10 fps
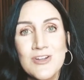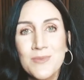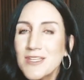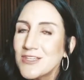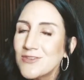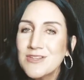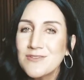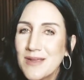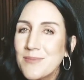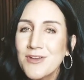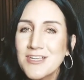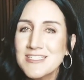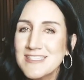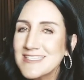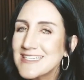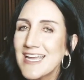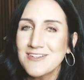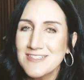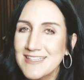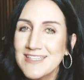normally you can write mortgage in the entire
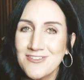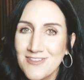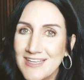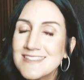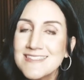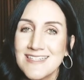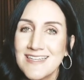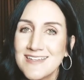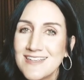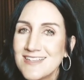state that you're licensed in.